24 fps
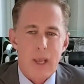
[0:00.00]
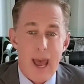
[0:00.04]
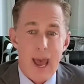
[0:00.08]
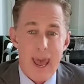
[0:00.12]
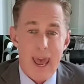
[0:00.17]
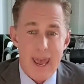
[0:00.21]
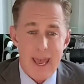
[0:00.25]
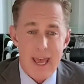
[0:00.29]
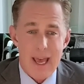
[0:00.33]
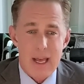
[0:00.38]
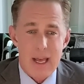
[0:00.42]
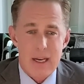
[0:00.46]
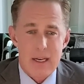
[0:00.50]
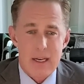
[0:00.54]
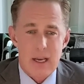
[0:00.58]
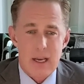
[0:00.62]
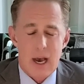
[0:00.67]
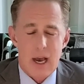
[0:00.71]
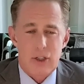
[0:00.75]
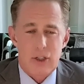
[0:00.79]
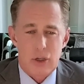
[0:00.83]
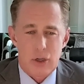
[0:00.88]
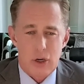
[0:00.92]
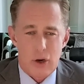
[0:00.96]
And
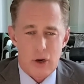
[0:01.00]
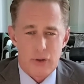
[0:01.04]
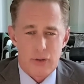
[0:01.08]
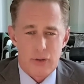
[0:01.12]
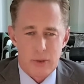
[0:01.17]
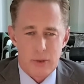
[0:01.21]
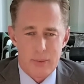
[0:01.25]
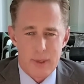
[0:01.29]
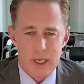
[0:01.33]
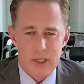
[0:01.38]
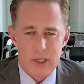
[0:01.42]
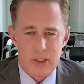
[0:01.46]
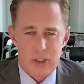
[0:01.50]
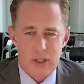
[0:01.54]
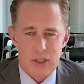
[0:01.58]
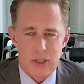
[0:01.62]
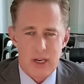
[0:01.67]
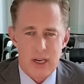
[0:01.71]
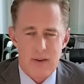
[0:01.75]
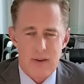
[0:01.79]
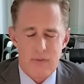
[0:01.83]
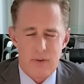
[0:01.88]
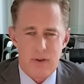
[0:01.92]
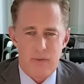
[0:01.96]
I should also mention
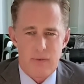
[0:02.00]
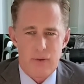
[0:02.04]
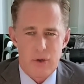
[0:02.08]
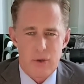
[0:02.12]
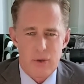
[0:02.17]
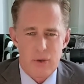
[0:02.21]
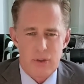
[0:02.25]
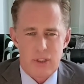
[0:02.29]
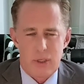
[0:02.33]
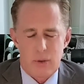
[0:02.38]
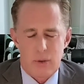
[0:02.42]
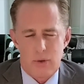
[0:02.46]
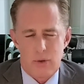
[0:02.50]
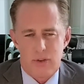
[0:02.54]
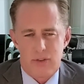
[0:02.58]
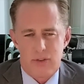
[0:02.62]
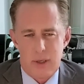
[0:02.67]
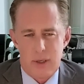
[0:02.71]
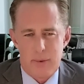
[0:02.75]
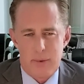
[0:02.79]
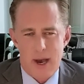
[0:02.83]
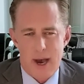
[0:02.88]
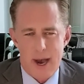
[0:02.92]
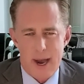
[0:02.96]
that even if you do stick with
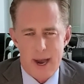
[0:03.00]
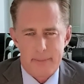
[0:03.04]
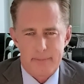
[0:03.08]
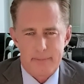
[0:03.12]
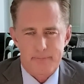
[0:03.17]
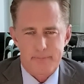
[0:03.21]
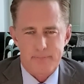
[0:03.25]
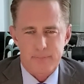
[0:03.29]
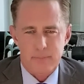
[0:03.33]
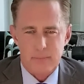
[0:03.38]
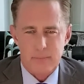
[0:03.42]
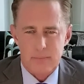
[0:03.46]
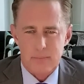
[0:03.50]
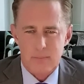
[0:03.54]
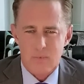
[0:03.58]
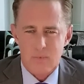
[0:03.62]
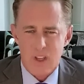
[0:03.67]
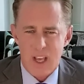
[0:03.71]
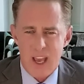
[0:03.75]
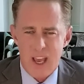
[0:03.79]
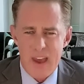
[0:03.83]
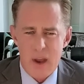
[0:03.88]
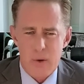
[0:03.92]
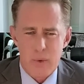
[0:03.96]
CPI
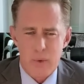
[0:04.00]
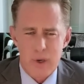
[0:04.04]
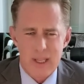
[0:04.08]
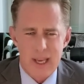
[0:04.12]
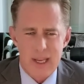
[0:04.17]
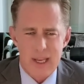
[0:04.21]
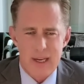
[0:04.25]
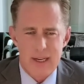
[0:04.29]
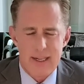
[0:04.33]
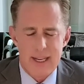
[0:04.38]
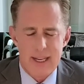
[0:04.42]
and that related